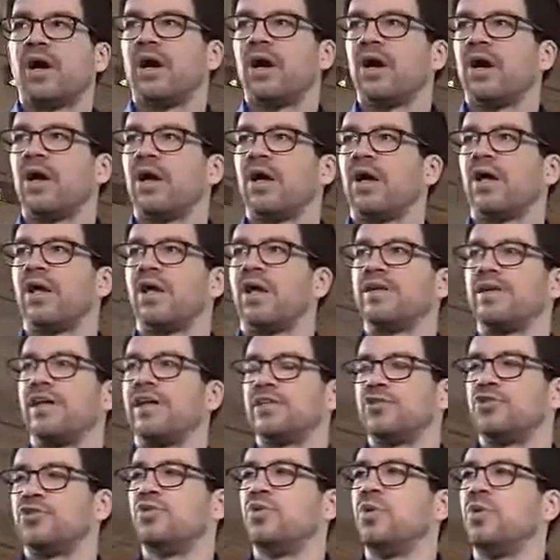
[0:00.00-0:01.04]

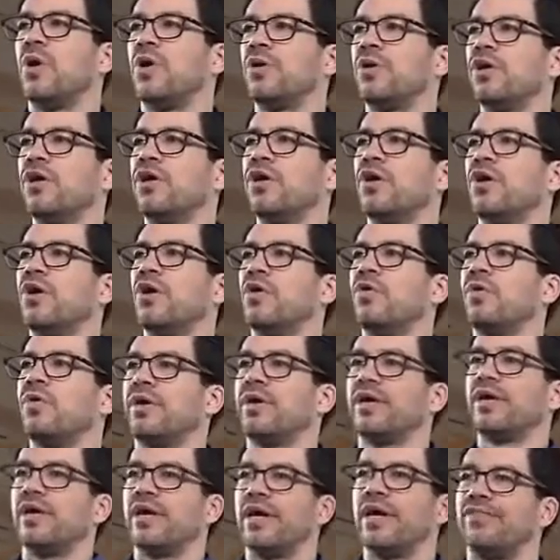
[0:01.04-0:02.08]
not too long
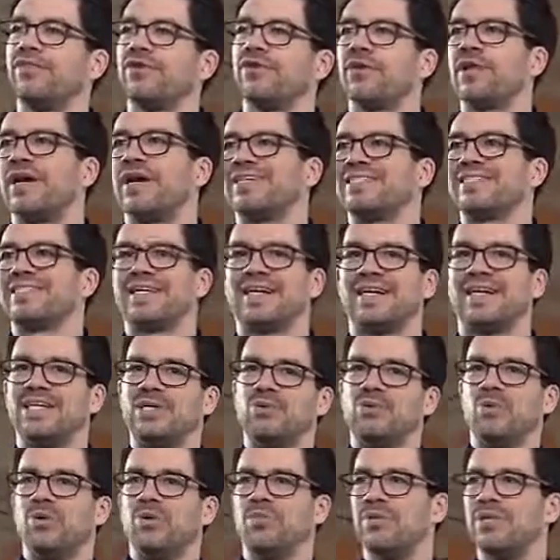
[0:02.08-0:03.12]
ago, and they're like, Tai,
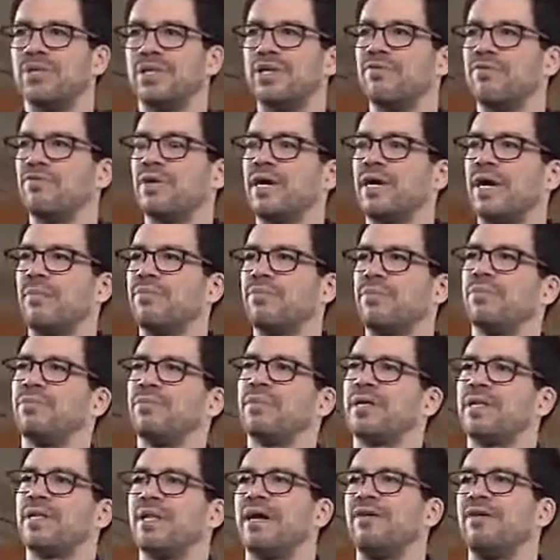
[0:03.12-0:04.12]
you won't believe what happened in my